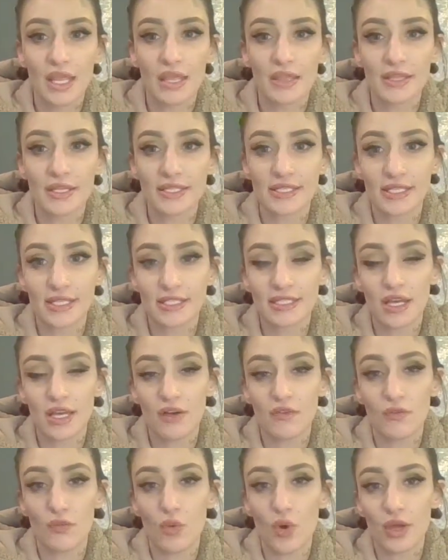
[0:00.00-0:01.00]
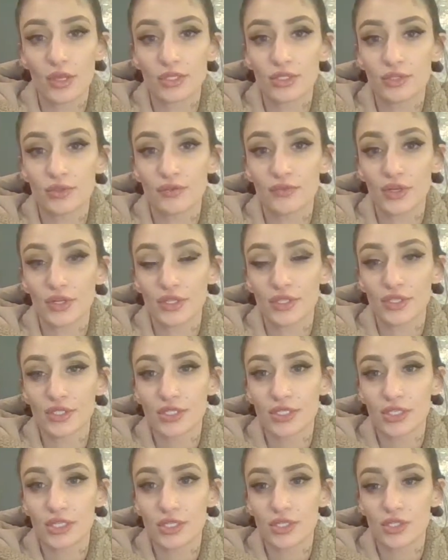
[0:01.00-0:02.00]
the 6 of wands
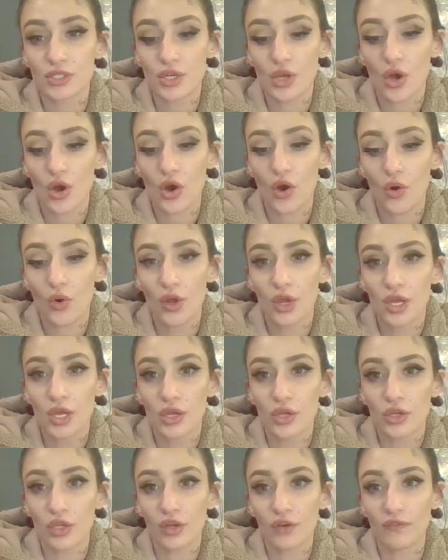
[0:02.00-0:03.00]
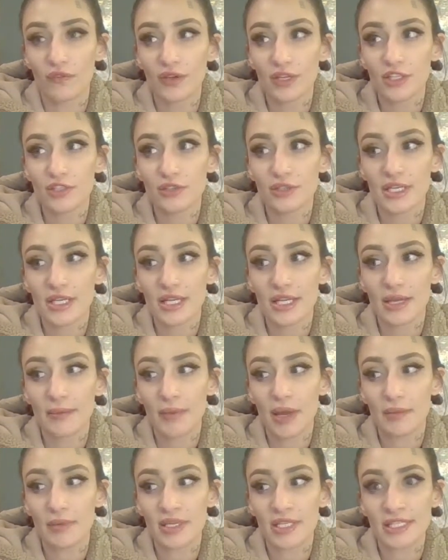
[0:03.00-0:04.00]
reversed. So your victory
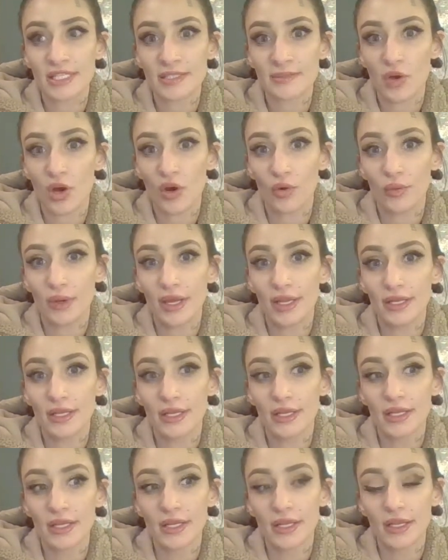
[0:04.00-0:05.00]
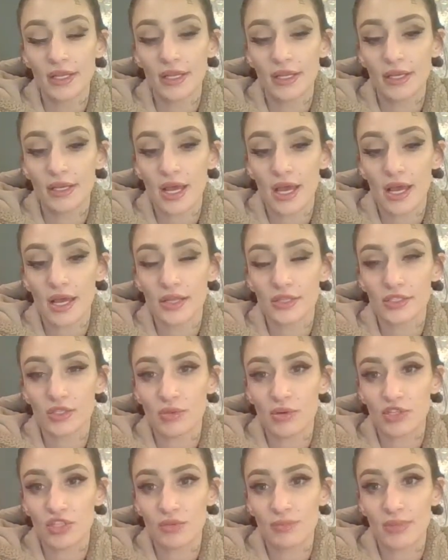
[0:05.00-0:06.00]
might be a small win, not so
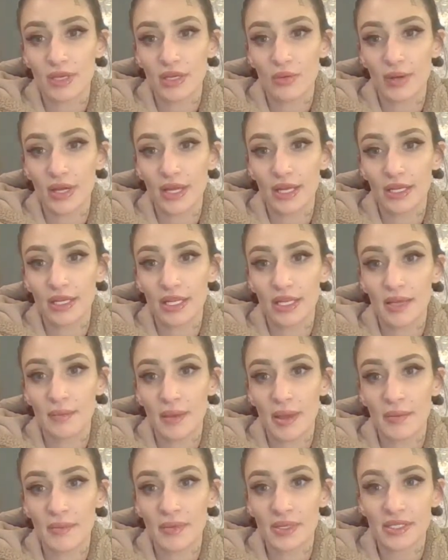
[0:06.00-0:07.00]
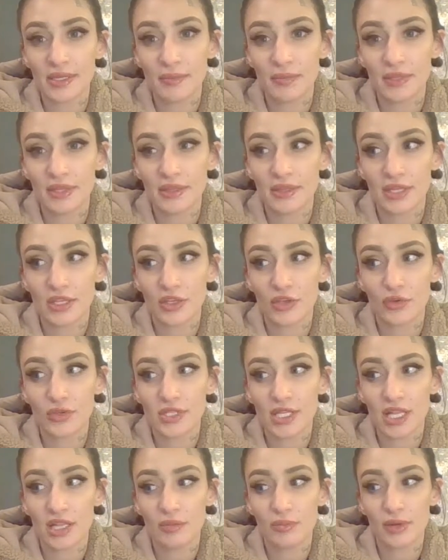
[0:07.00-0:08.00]
much a big win. It might be something that you
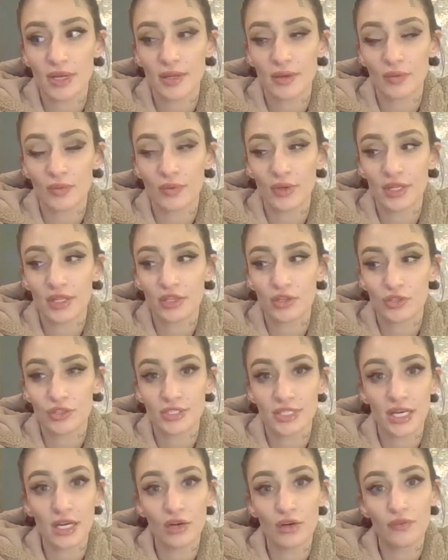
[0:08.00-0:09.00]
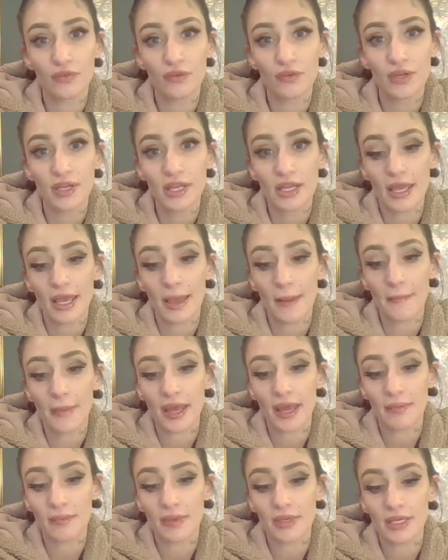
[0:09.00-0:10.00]
celebrate with yourself it
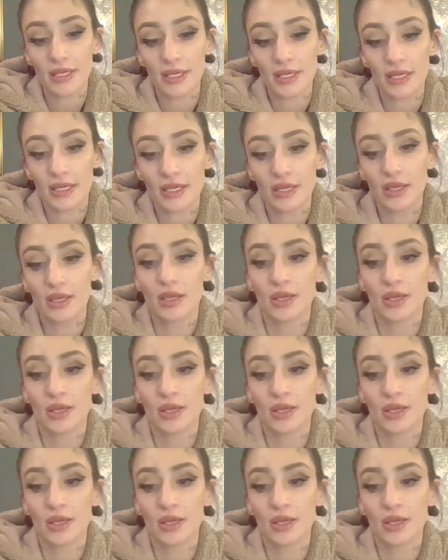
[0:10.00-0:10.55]
might be